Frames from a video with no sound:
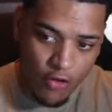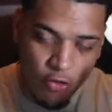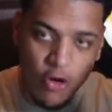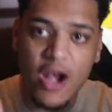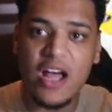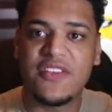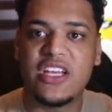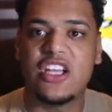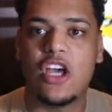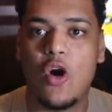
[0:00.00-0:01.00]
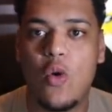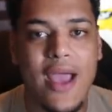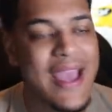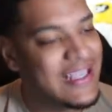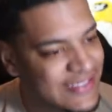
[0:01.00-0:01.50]
Ronaldinho
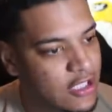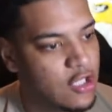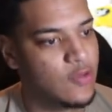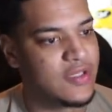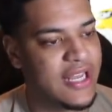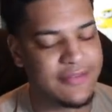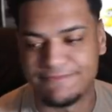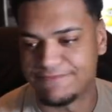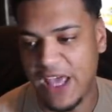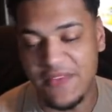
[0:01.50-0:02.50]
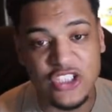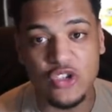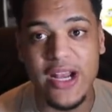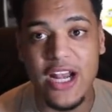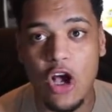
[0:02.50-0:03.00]
is included in. And this
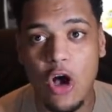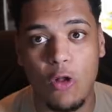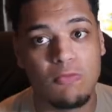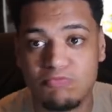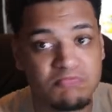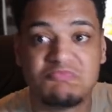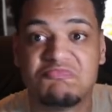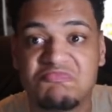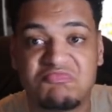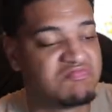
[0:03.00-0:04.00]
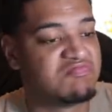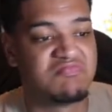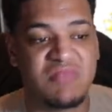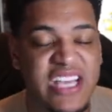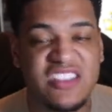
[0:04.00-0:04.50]
training goal,
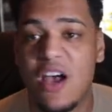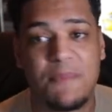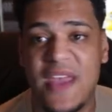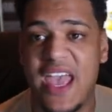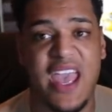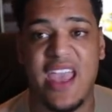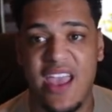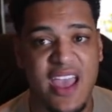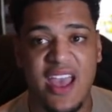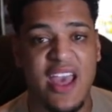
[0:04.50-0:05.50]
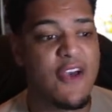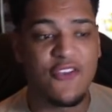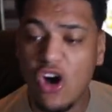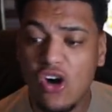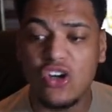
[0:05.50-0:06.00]
it's up there. Of
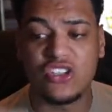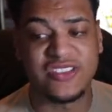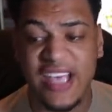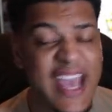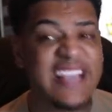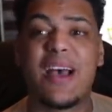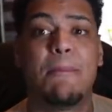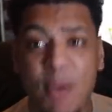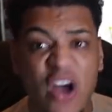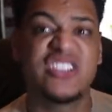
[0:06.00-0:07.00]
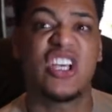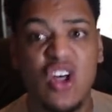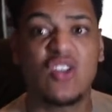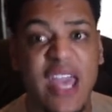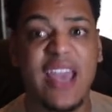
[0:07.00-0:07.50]
course, it's a
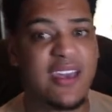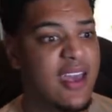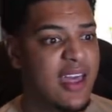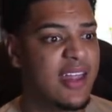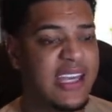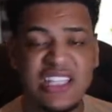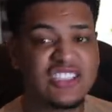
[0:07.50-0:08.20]
bicycle kick. He